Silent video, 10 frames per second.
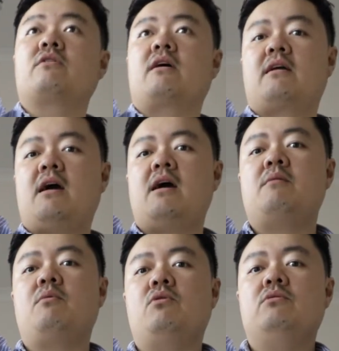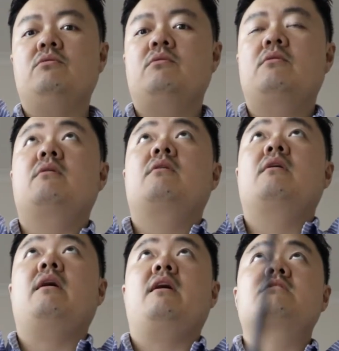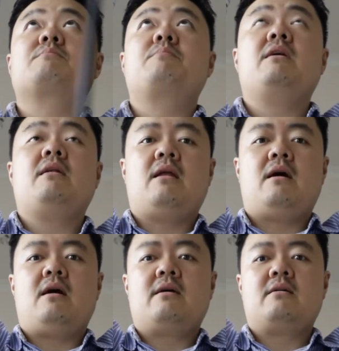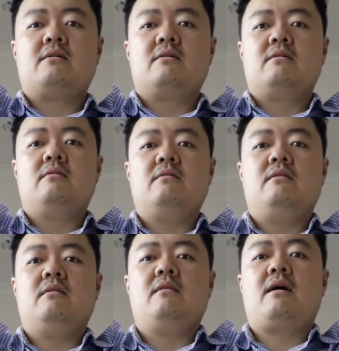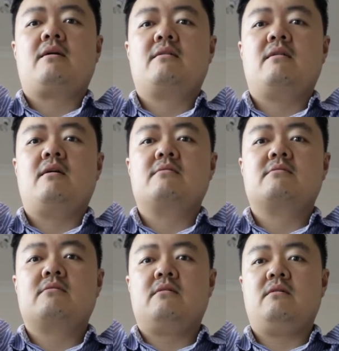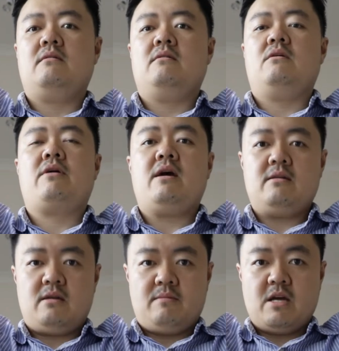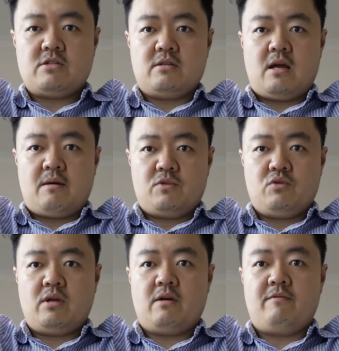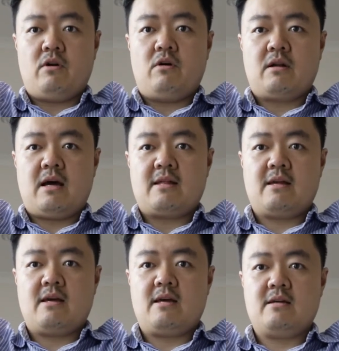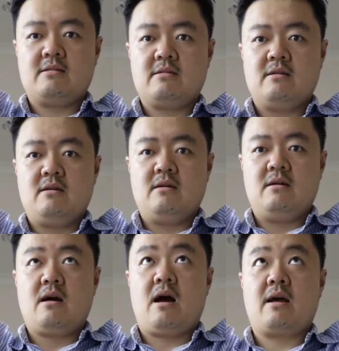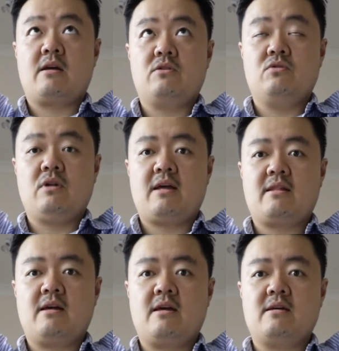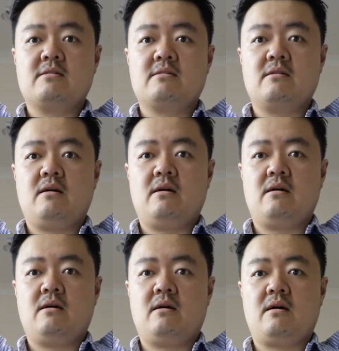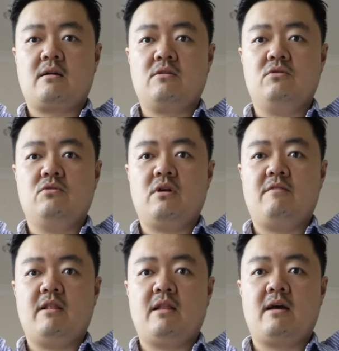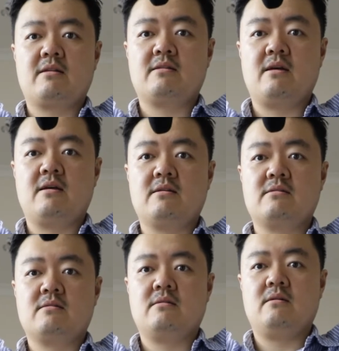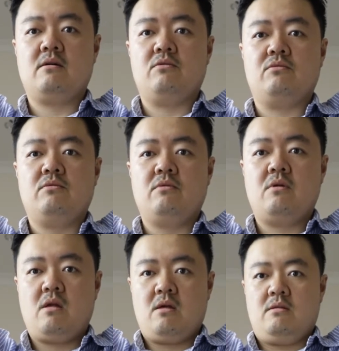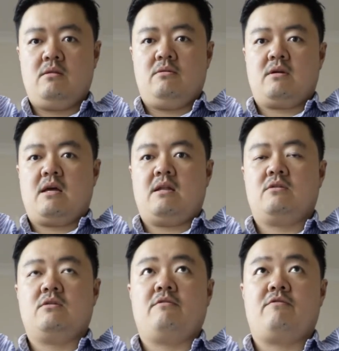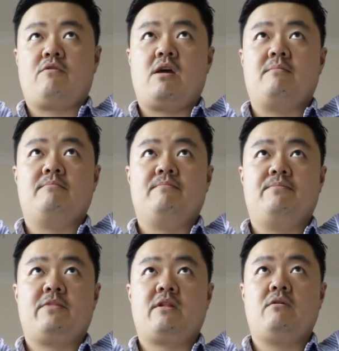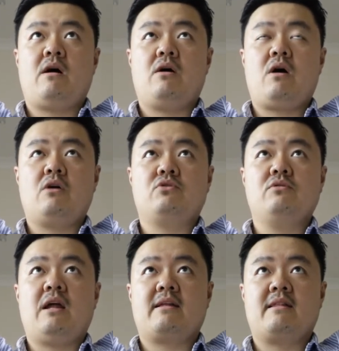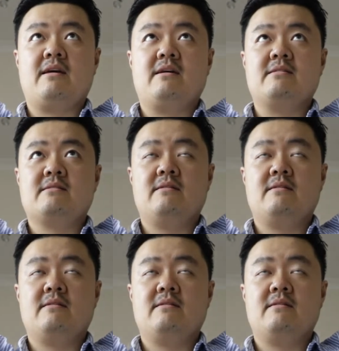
the cable it's bit like like this okay imagine I'm doing a vlog like this I can do like this I can do even like this oh no it's getting to the frame so I, I'll do like this